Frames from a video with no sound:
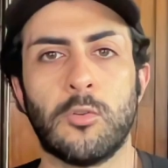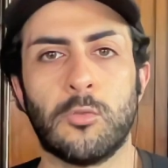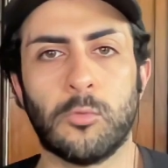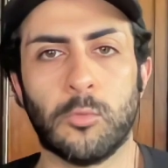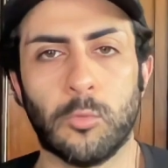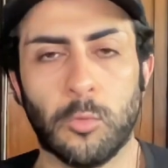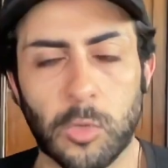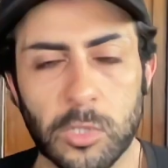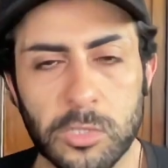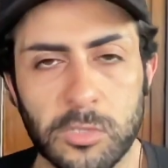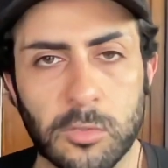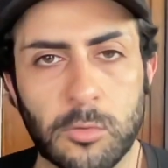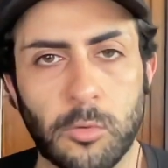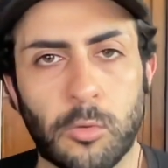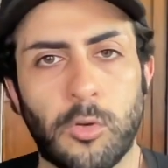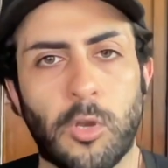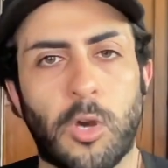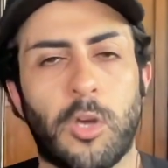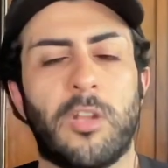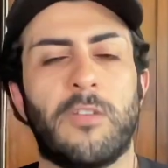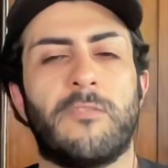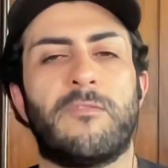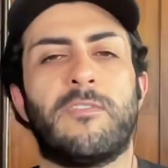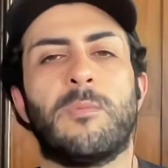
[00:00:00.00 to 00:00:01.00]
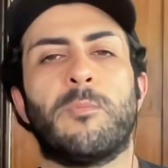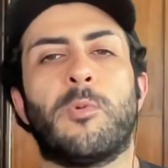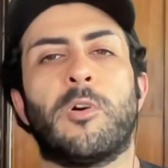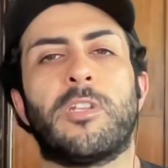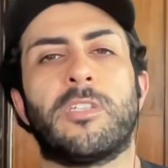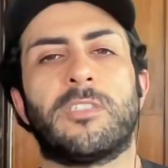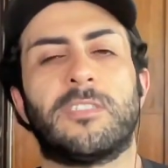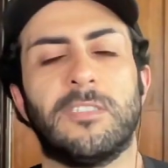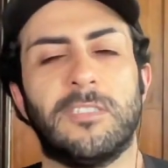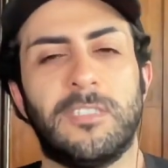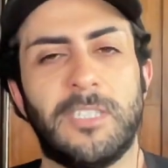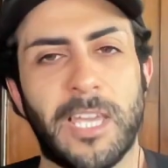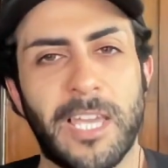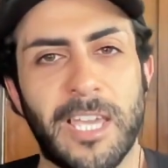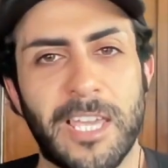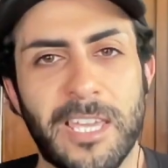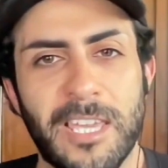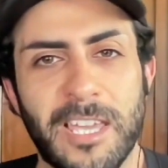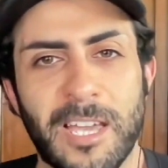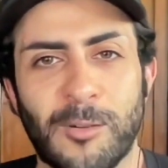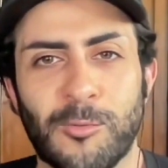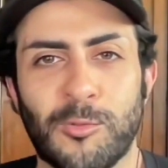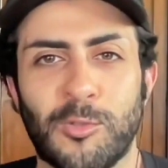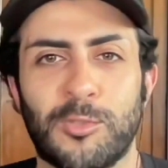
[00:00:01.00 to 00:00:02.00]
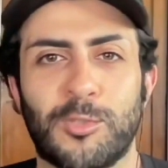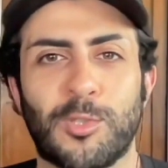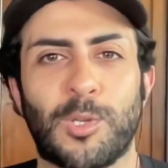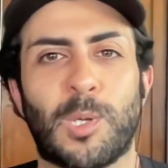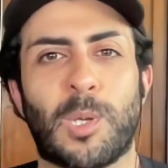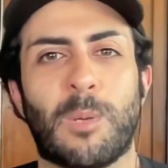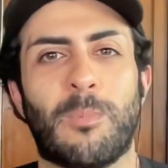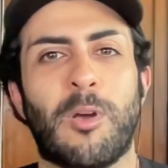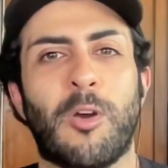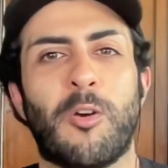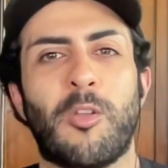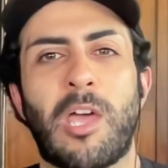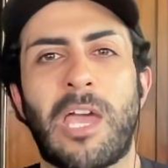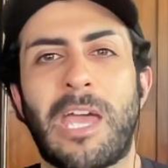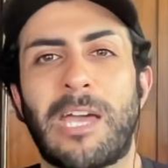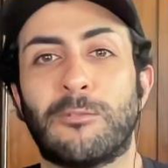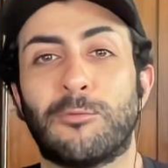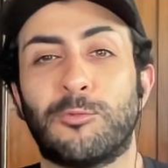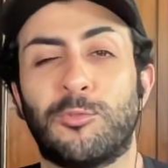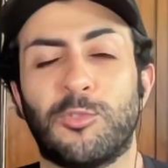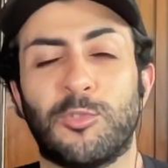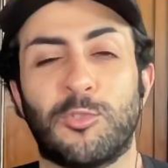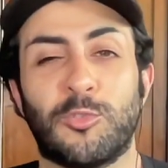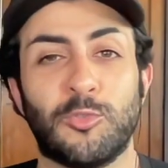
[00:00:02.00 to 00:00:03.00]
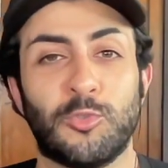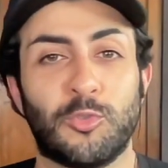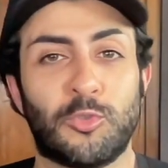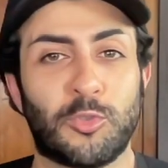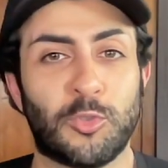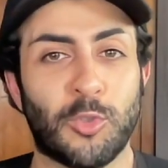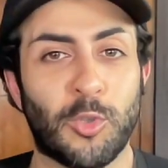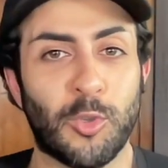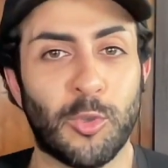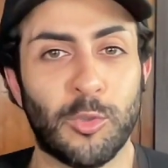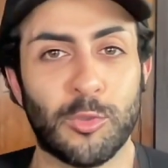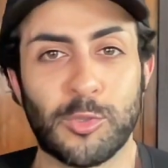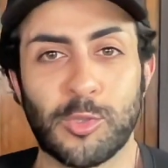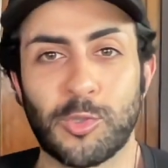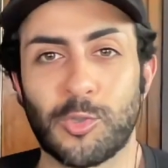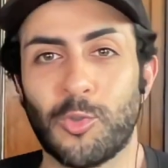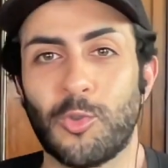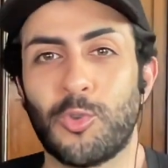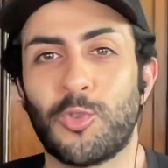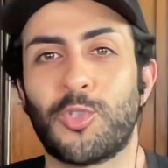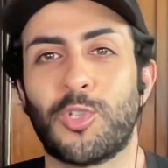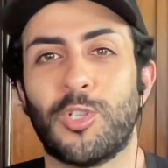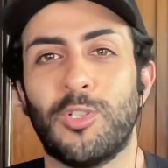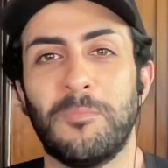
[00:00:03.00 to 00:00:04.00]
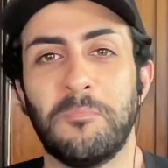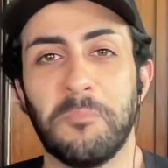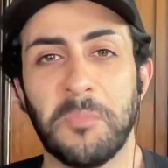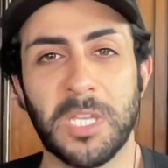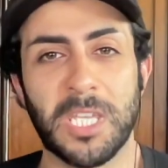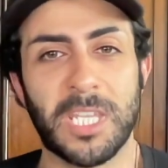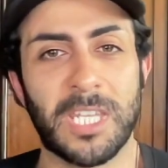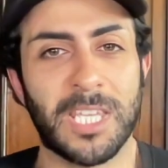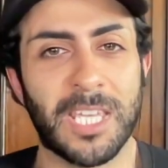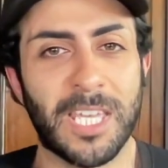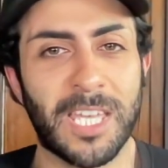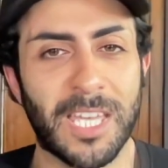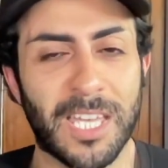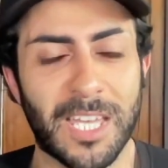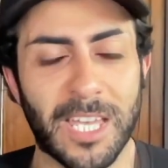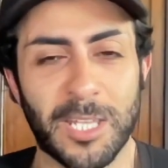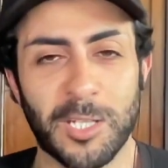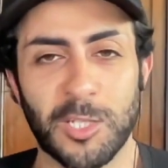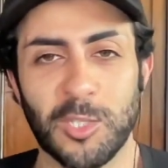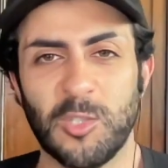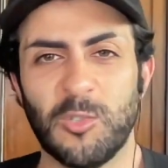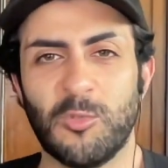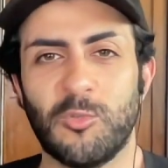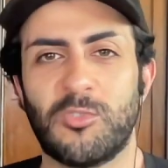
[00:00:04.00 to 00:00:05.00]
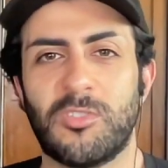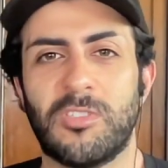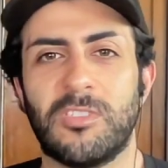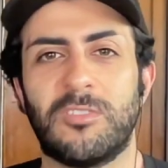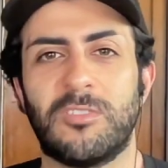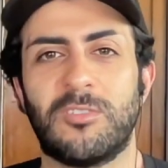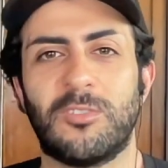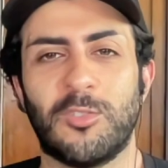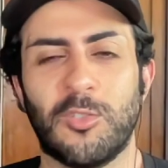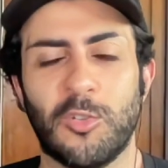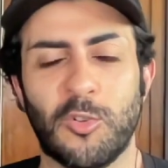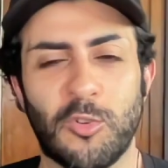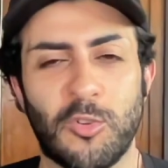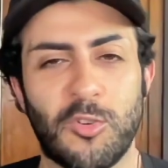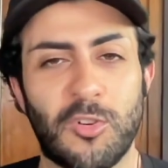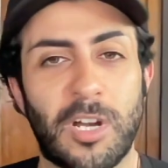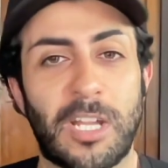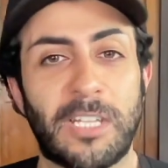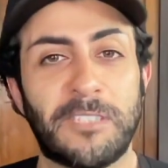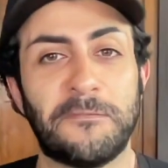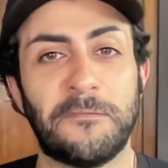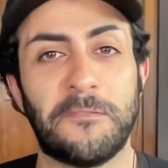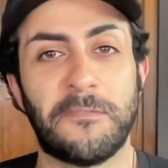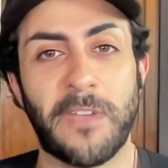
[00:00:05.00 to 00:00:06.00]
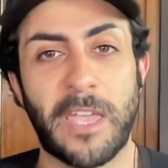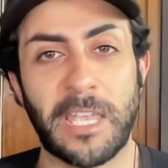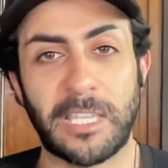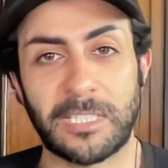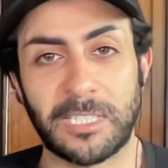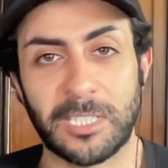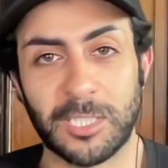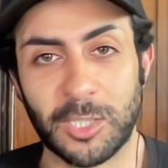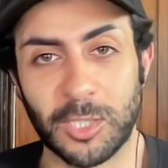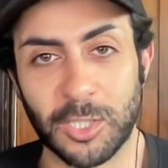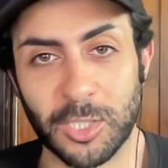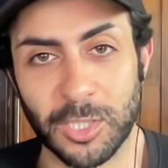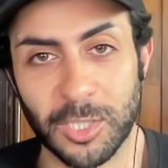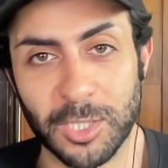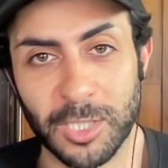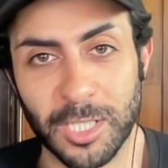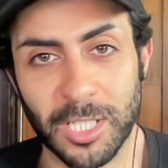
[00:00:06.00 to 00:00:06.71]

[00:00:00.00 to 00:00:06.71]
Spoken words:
What's going on, everybody? Today I want to talk about how to control social media and use it to your advantage.